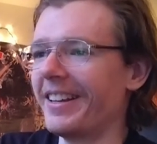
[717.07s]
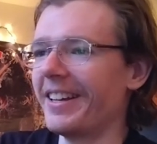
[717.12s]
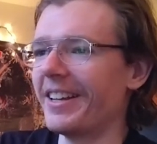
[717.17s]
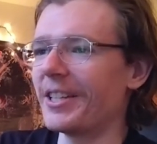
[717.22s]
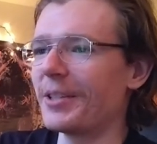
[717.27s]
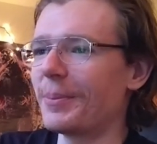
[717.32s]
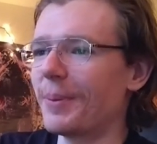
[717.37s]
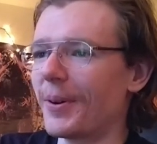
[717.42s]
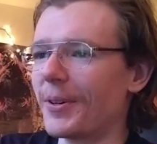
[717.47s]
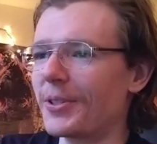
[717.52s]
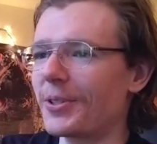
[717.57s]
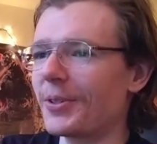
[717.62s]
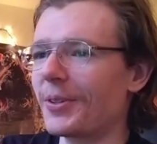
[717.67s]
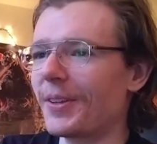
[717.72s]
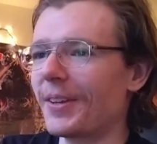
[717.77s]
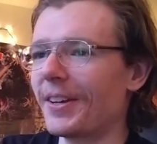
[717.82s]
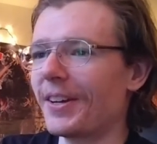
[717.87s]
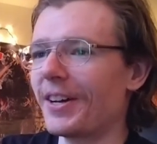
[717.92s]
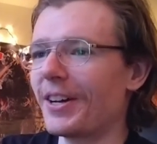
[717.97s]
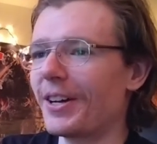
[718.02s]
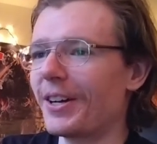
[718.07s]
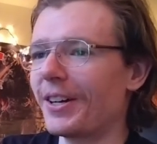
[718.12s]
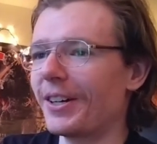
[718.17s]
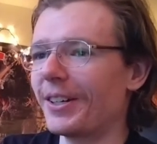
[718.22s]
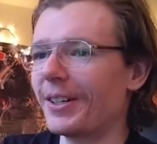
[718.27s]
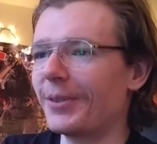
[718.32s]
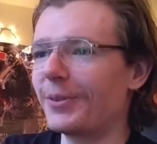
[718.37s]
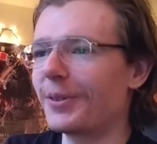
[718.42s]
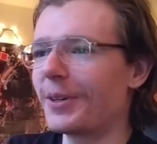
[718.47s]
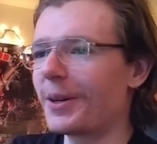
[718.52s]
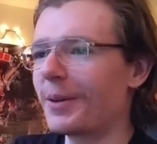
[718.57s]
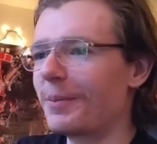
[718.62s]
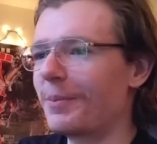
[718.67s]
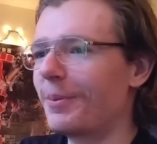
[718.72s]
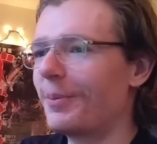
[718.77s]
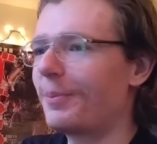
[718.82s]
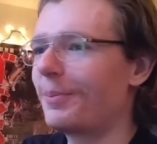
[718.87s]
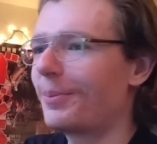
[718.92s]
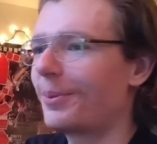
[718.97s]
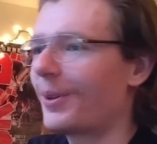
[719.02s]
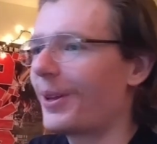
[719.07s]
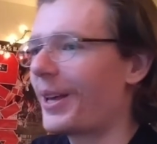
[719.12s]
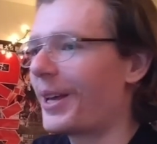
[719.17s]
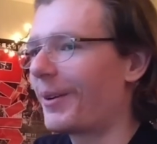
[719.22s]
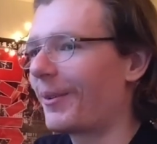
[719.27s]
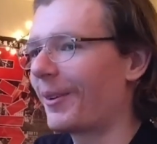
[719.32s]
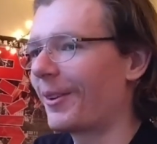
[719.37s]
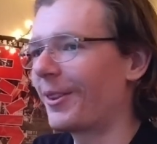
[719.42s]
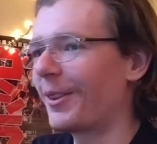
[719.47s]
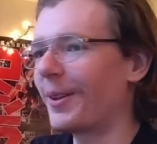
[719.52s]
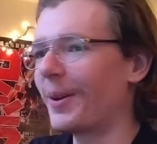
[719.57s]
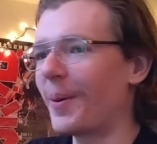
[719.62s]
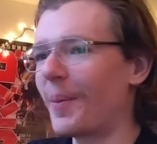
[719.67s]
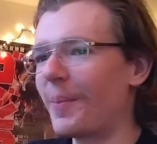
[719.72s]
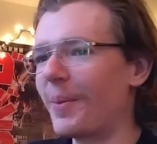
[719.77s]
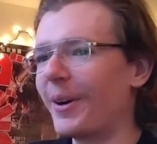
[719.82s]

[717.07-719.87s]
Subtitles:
Especially when I'm playing with a